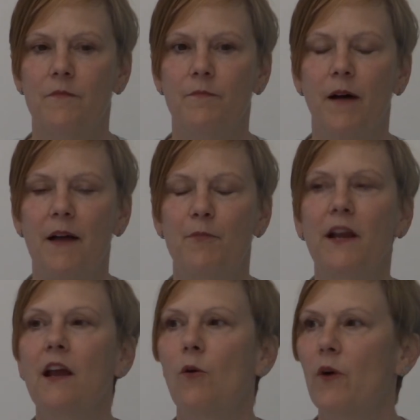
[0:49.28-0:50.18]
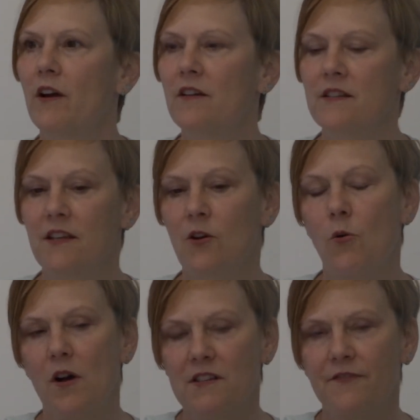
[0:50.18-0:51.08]
by bringing awareness and
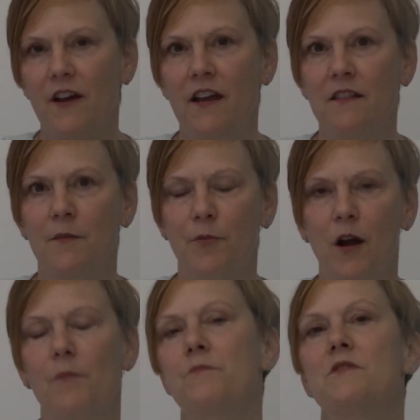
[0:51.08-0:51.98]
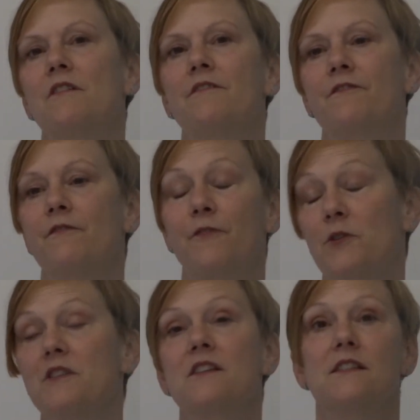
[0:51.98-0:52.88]
quantifying the problems of, for
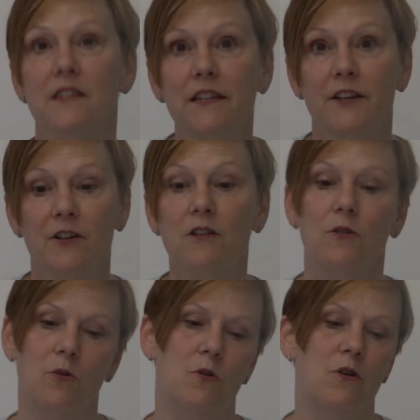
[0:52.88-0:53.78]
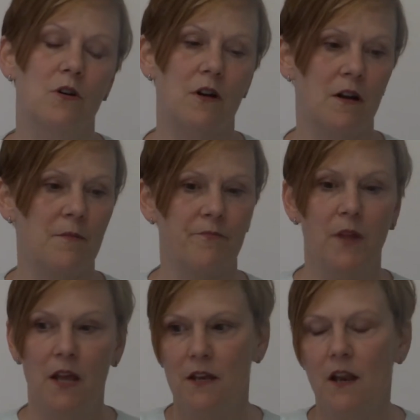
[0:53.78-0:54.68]
instance, litter or
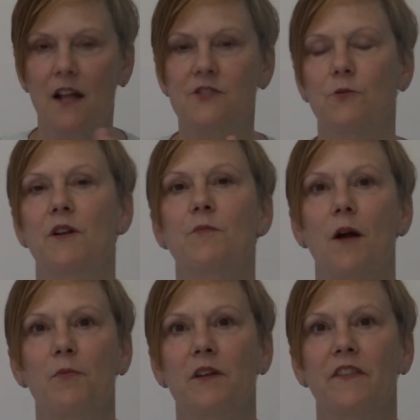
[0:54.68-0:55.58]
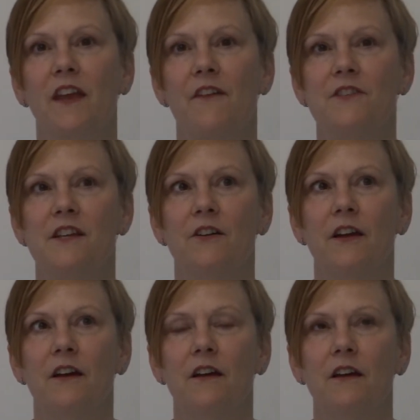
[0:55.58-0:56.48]
not sorting properly in the cafeteria,